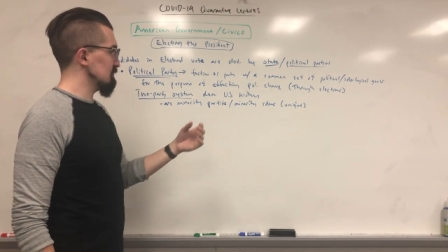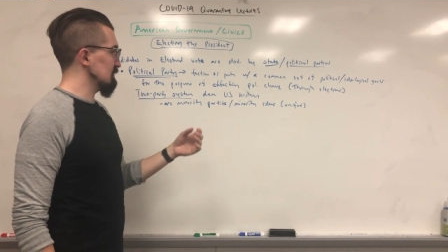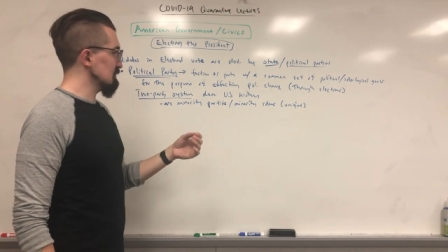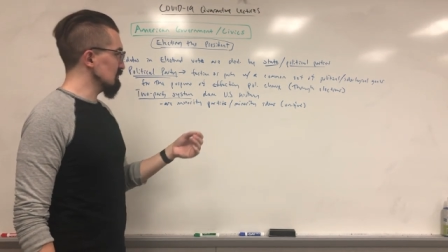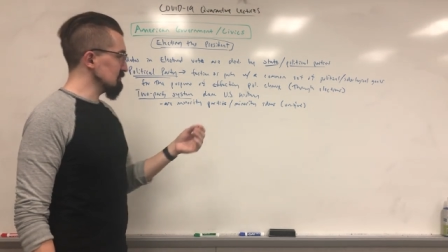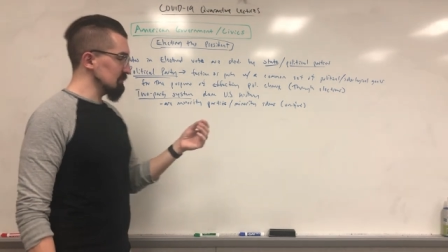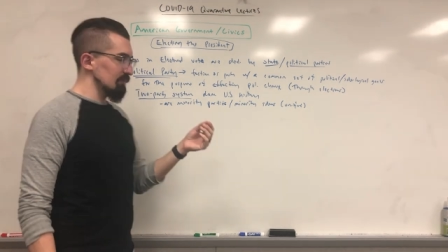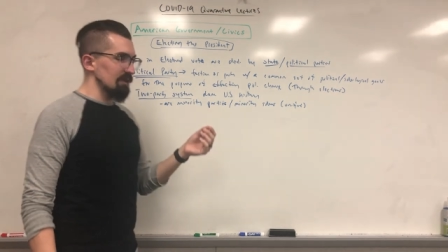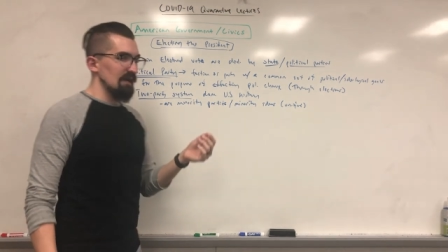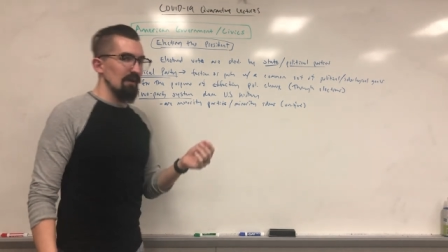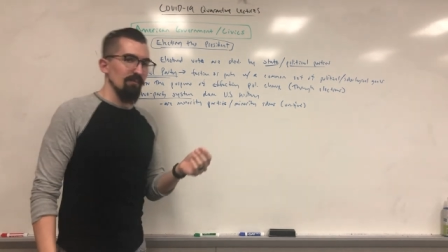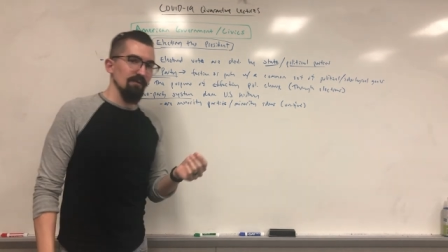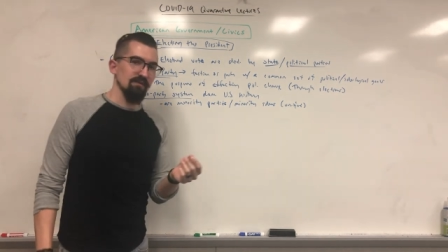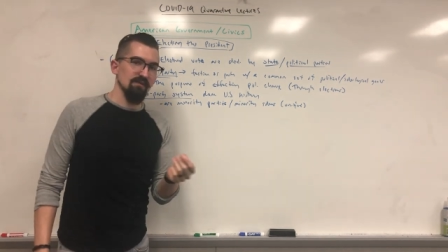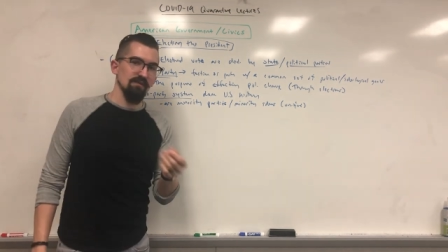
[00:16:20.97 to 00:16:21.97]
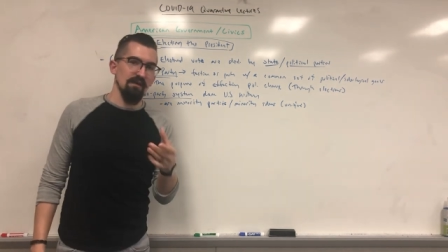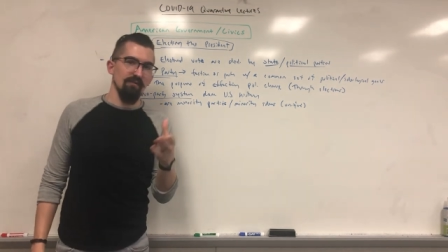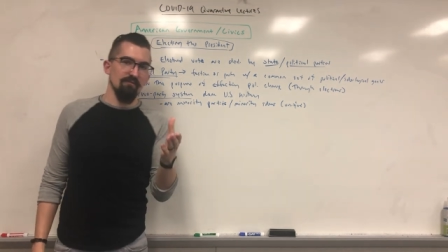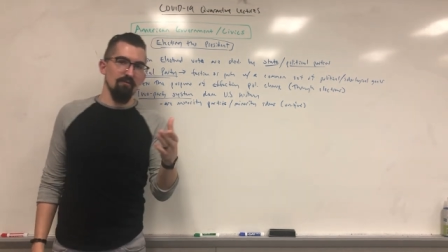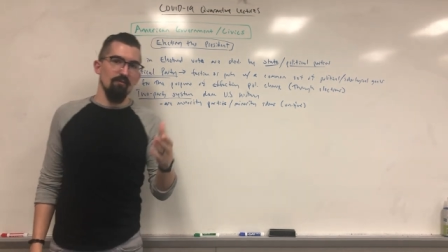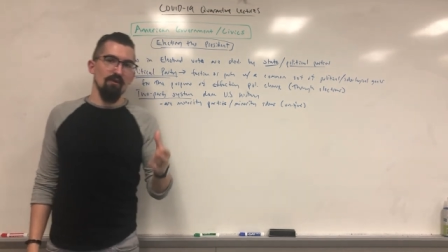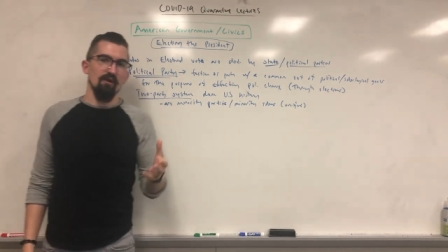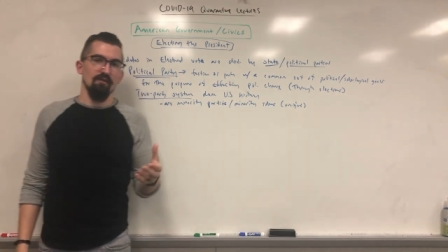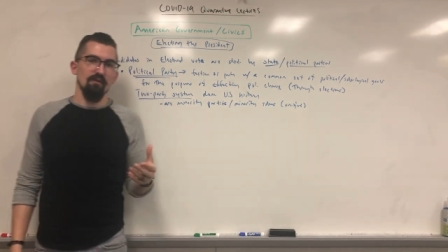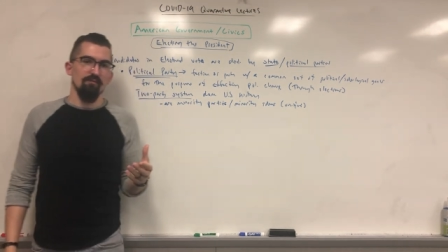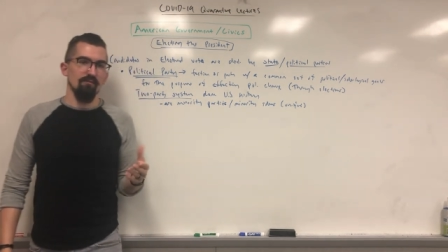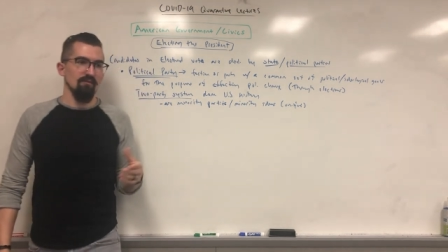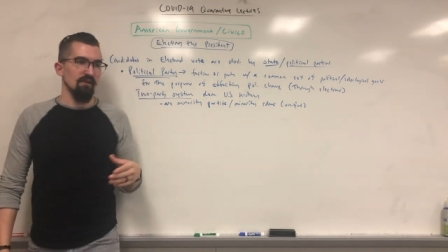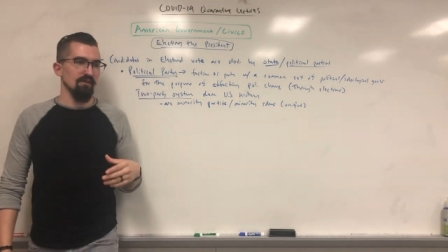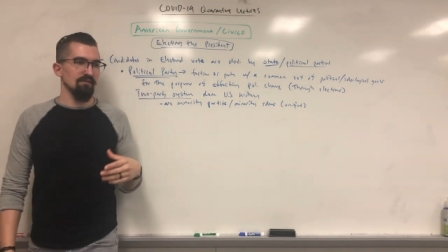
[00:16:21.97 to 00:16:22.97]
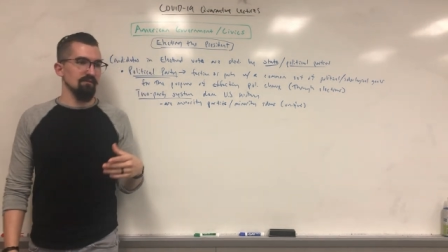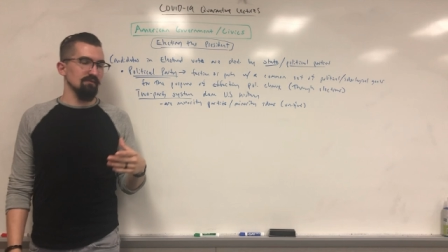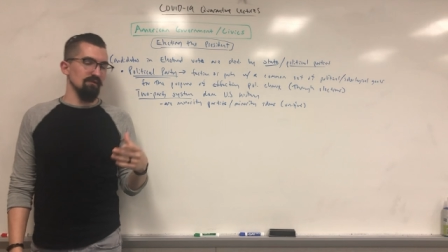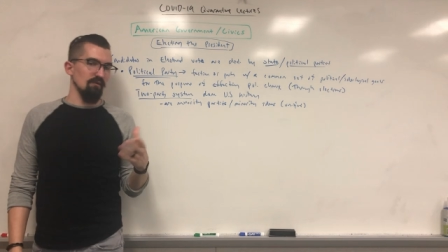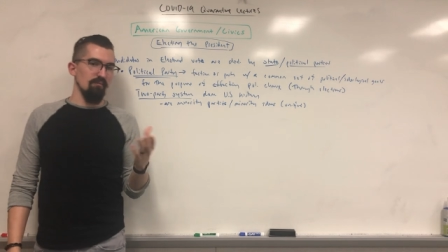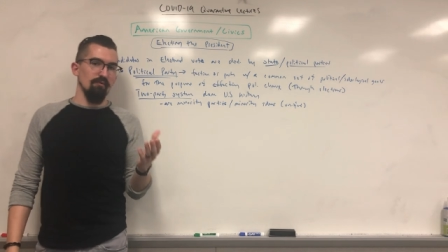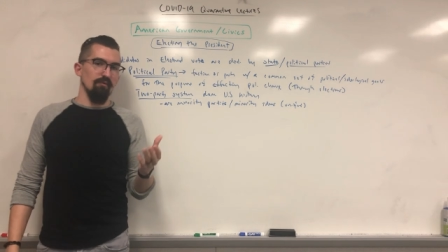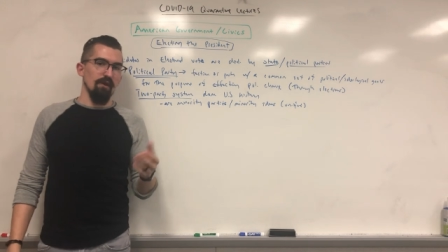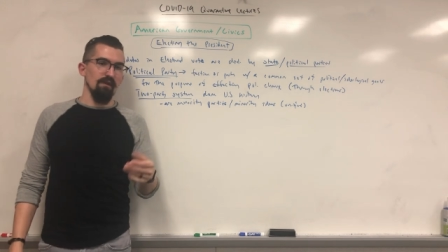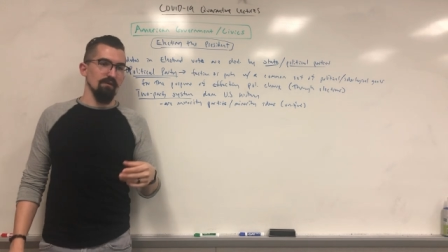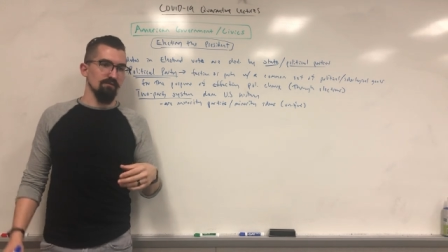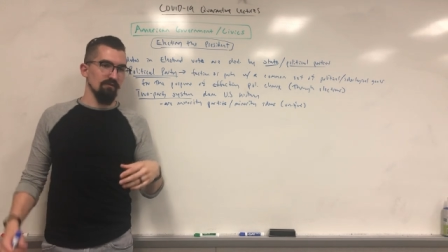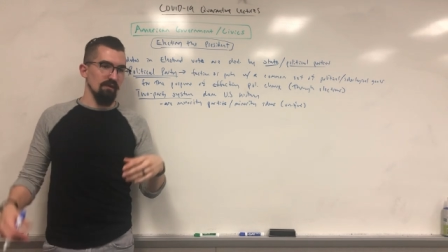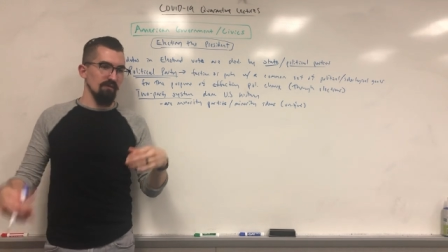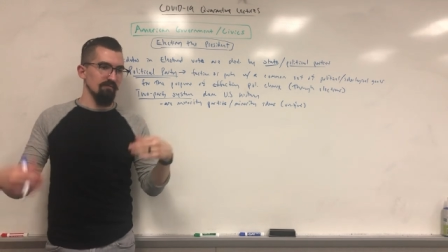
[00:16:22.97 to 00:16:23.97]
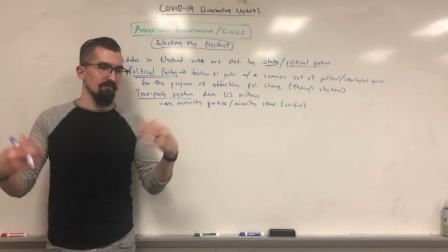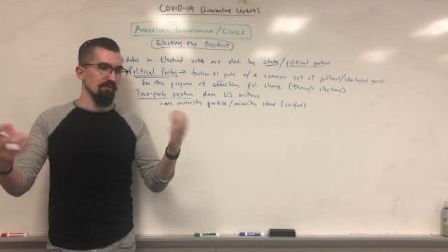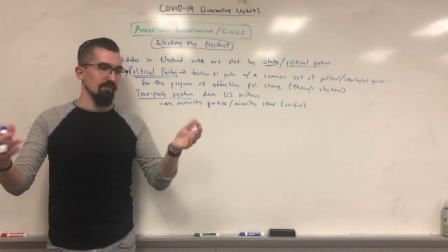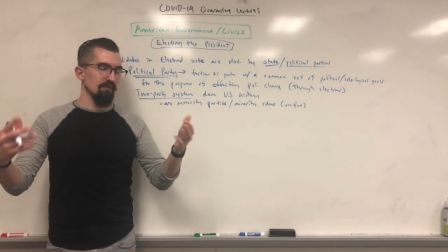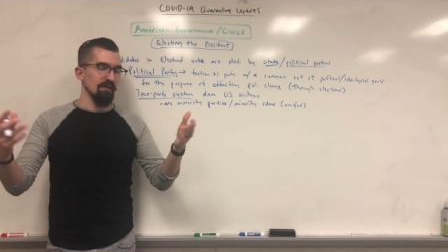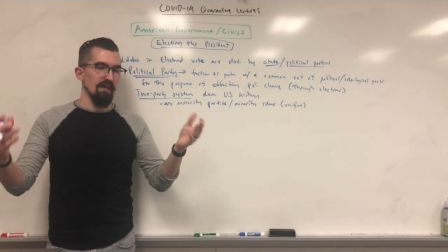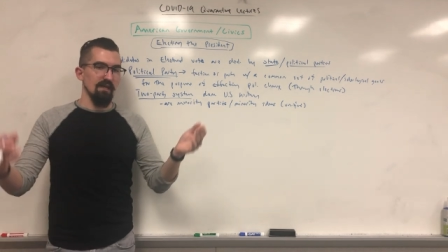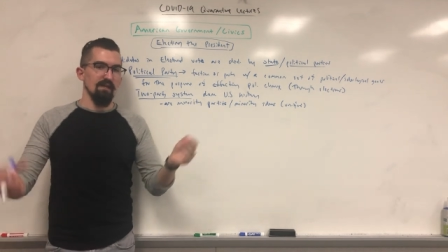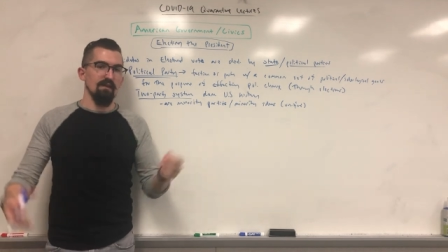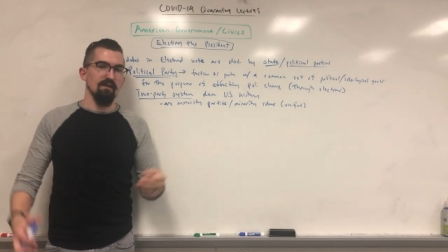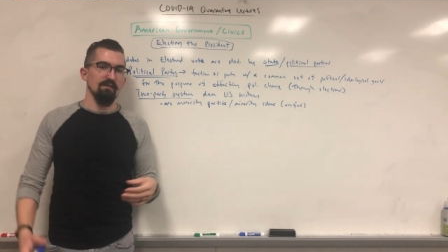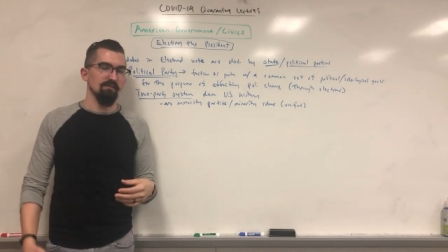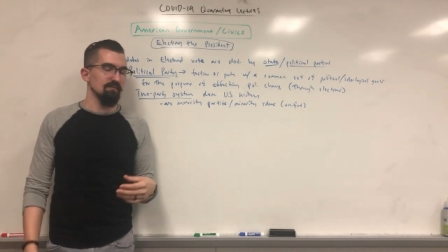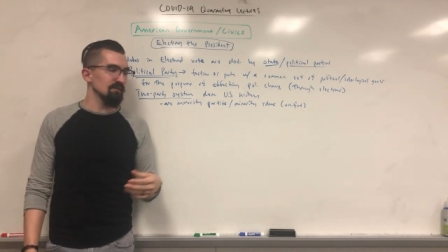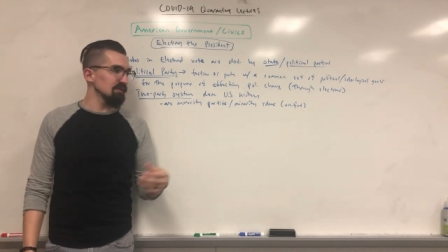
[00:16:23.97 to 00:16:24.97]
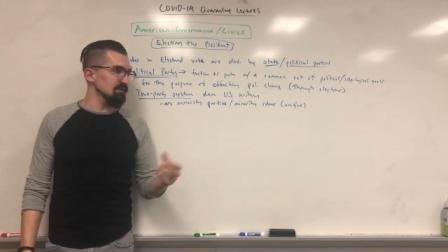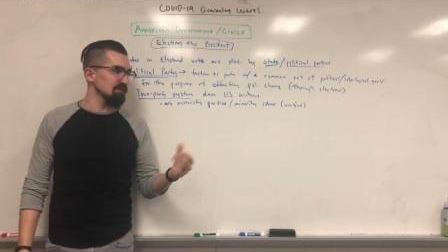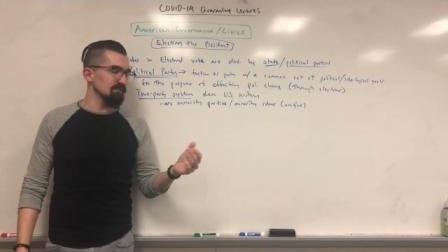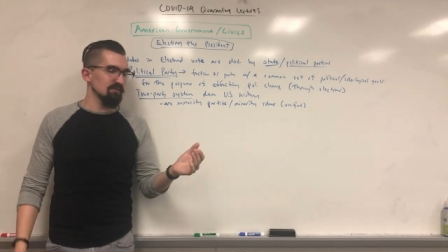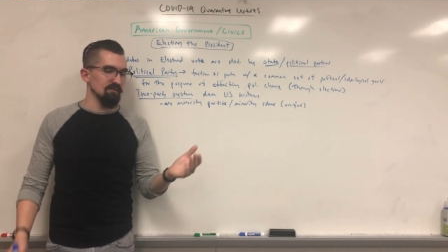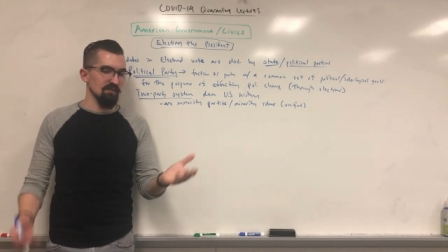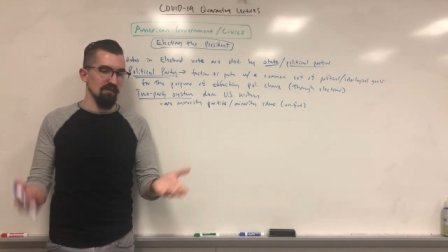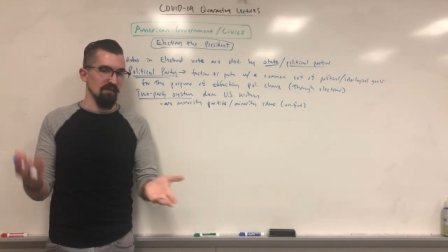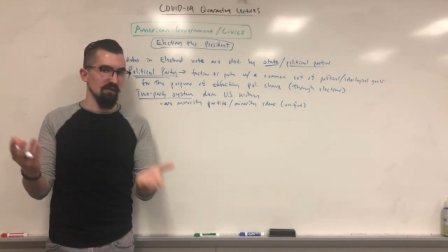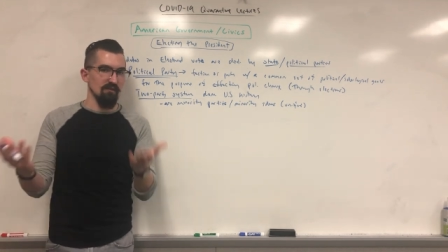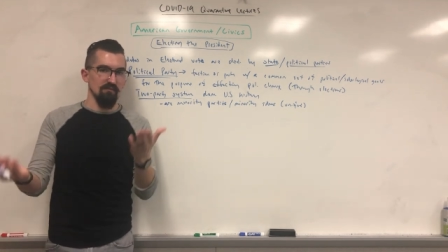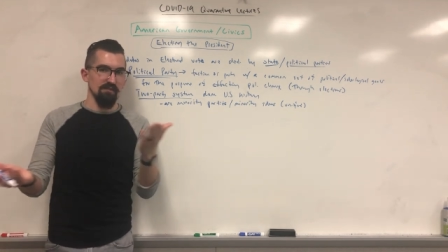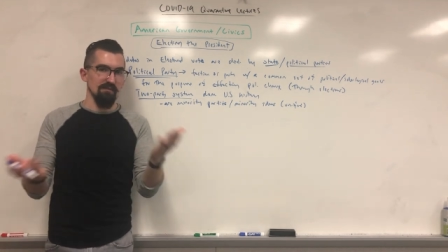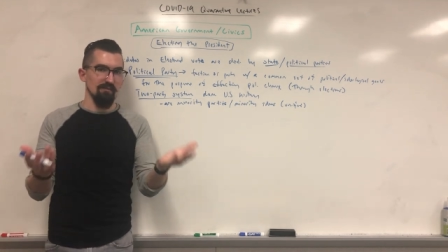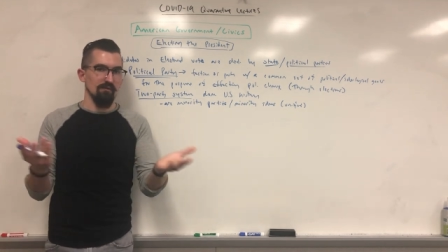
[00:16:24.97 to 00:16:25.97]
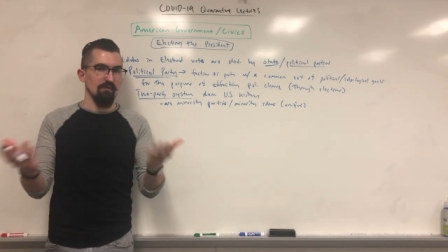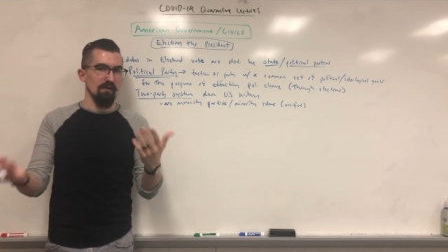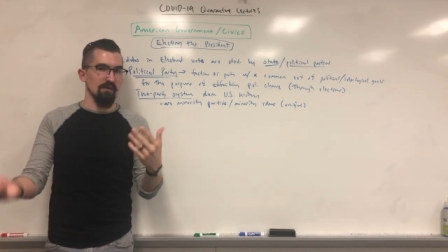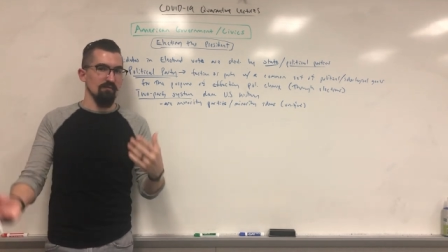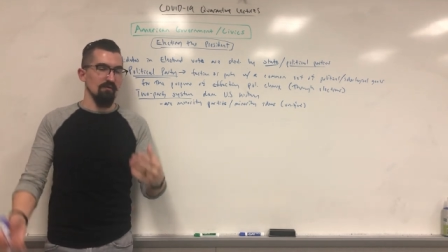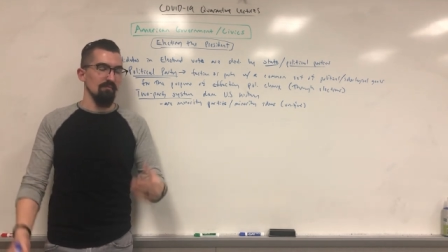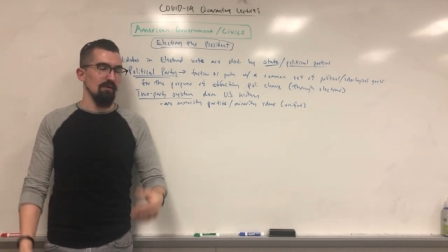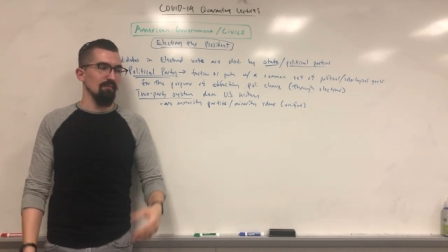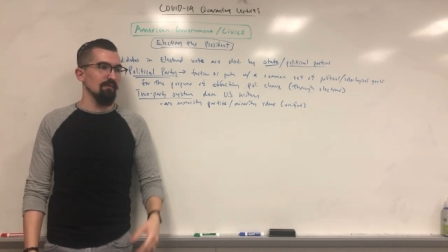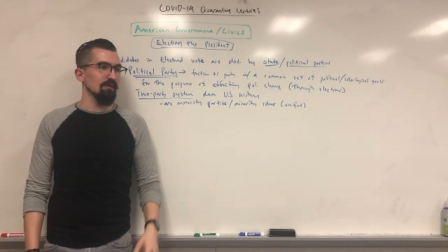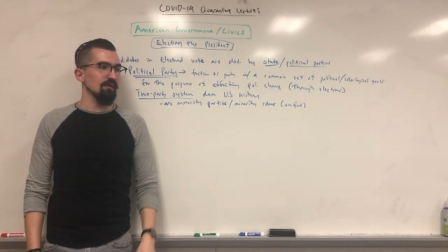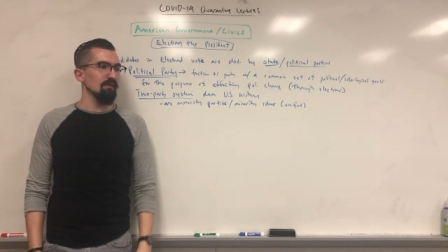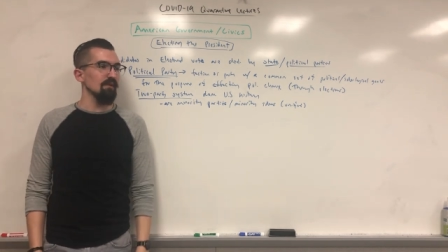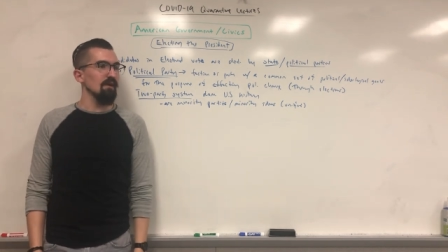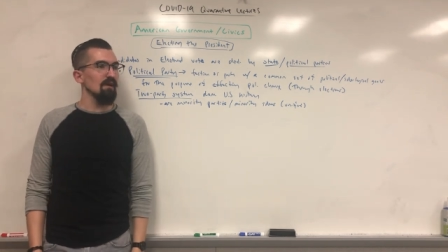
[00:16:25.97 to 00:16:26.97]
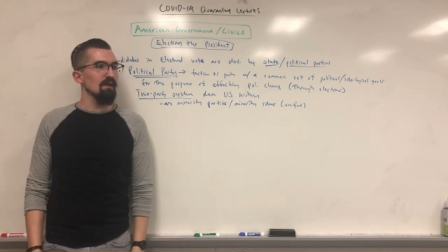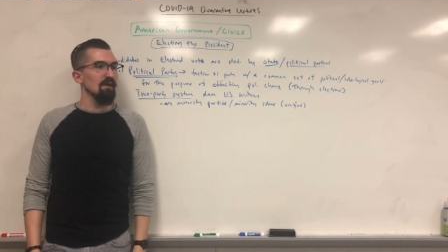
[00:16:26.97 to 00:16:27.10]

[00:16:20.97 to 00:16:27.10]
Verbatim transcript: but usually what happens is after a while they realize there's no point in trying to field the candidates because it's just gonna go Democrat or Republican.